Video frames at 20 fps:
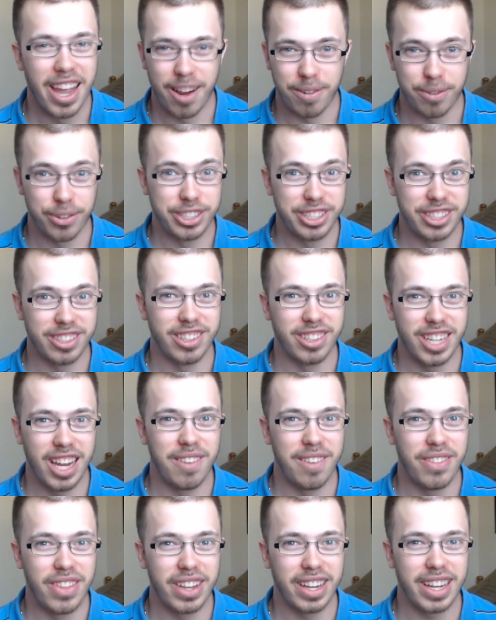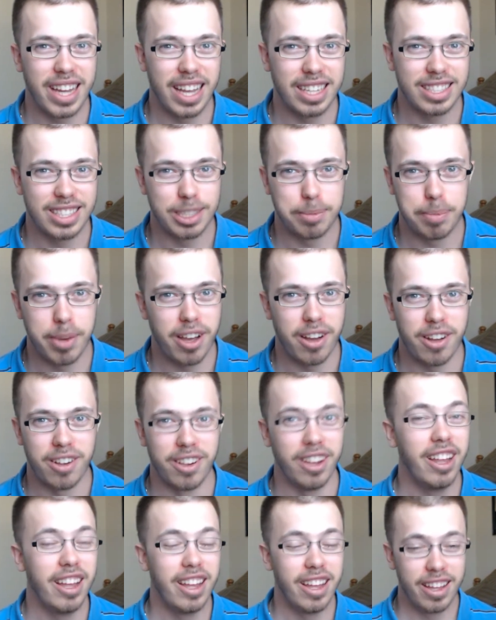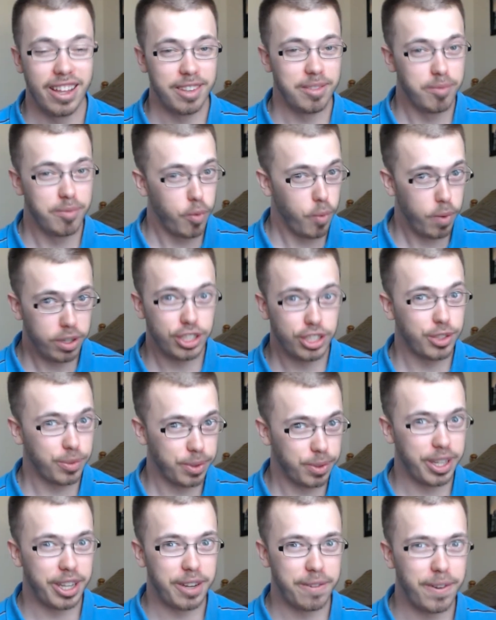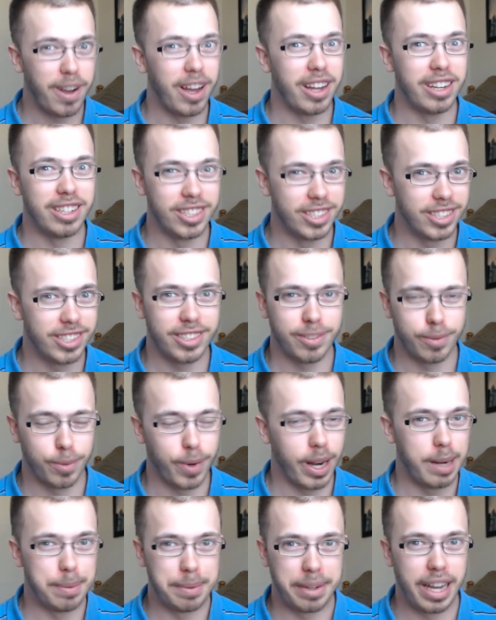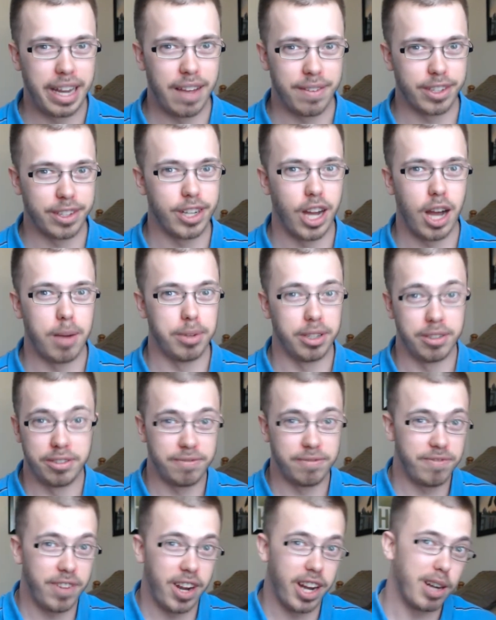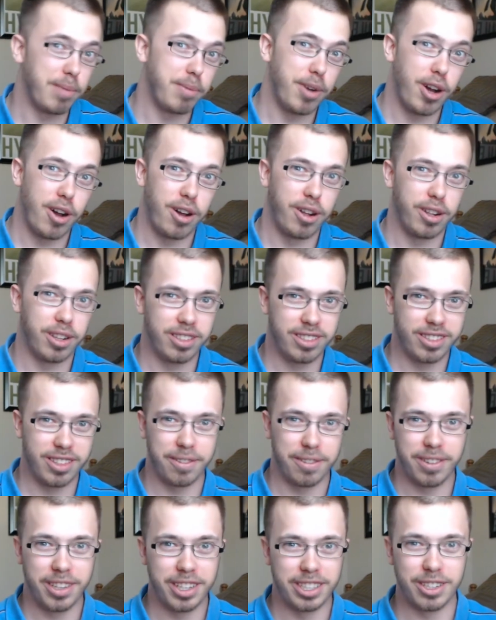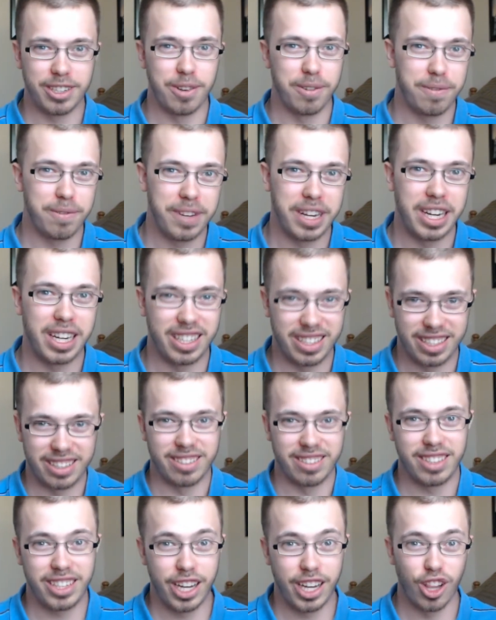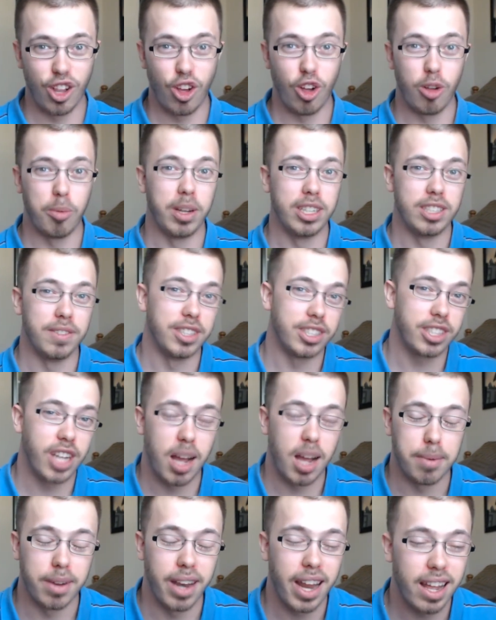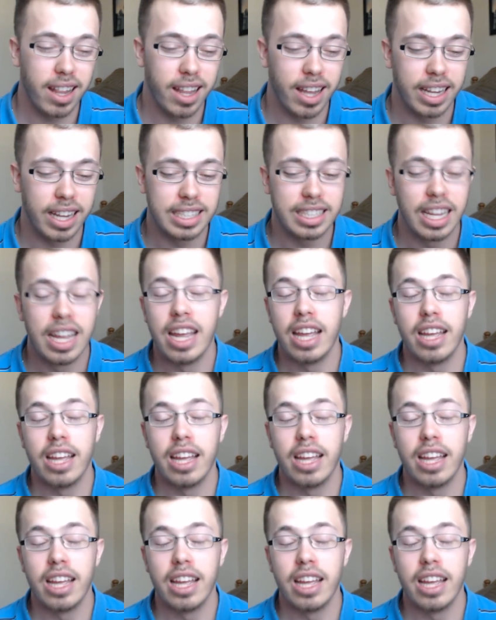every single time that they cast a spell, which is really fun to just randomly have a goblin fireball his own feet and kill a whole bunch of his goblin allies.